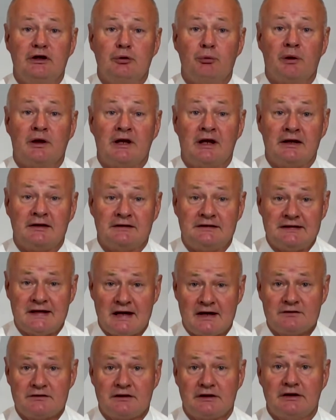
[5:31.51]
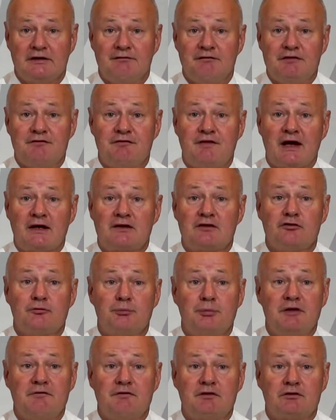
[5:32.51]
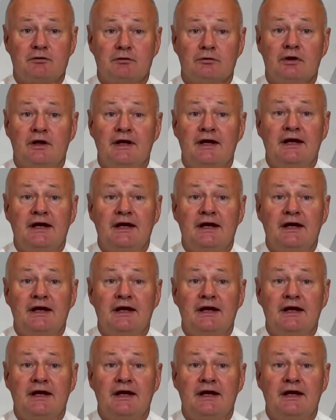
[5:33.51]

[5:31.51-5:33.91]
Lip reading: will undoubtedly be factors pivotal